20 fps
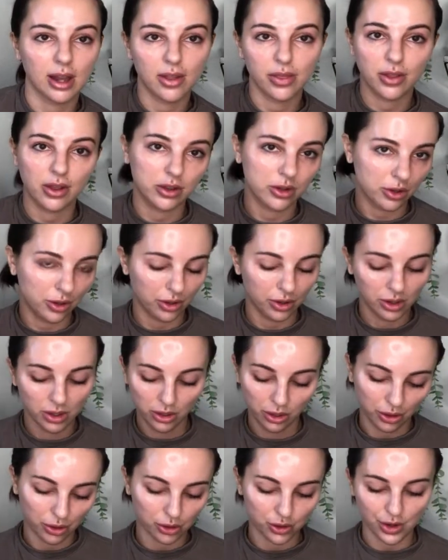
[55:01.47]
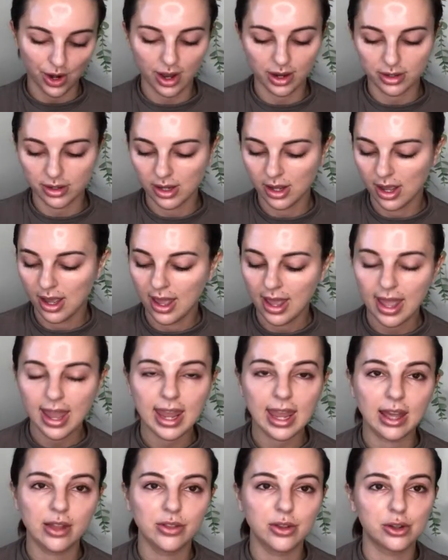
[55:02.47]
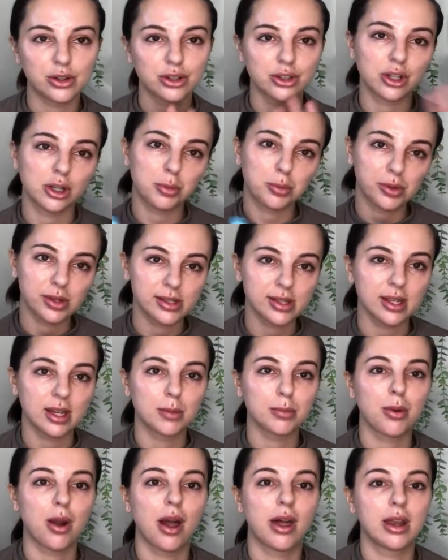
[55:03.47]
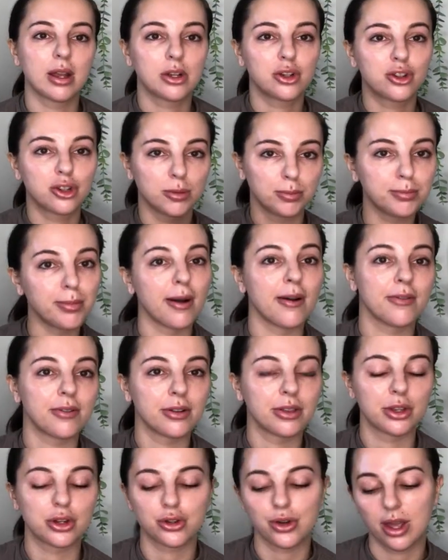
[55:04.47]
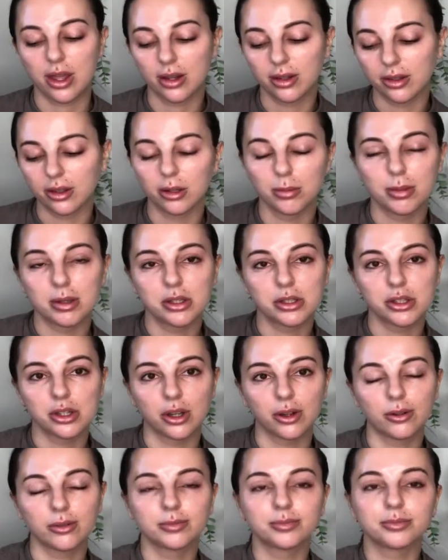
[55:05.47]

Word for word: and then your, your tret. And those two preceding products should buffer the tret a little bit too.